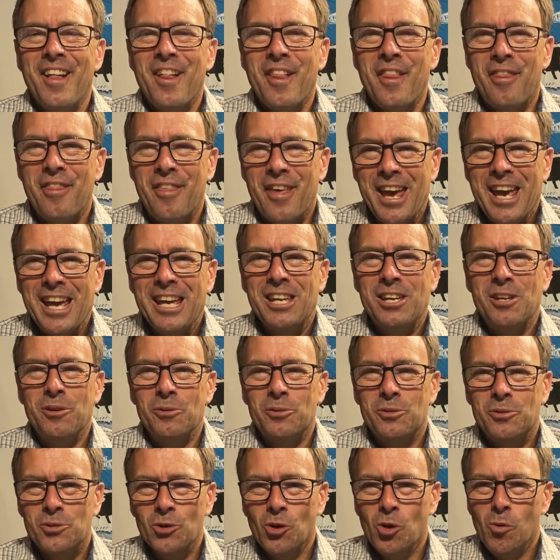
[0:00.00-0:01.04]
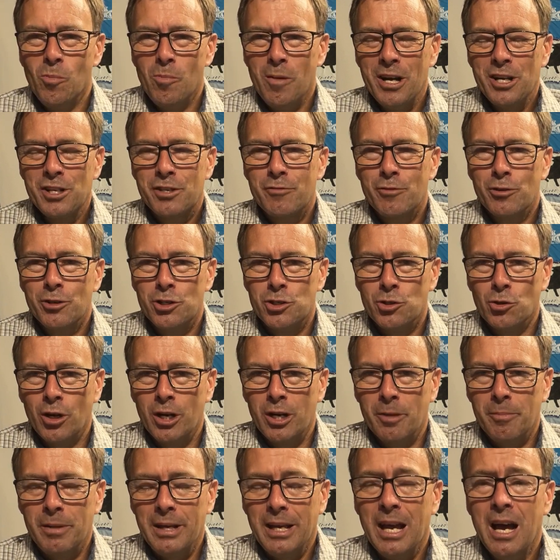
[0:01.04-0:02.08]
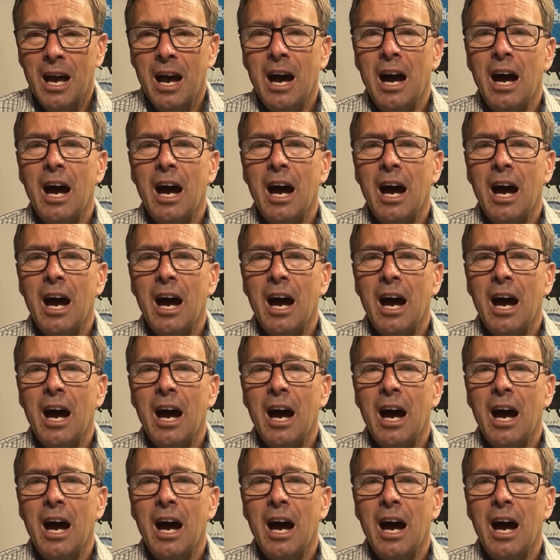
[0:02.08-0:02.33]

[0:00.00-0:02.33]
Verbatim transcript: Thank you so much for joining me.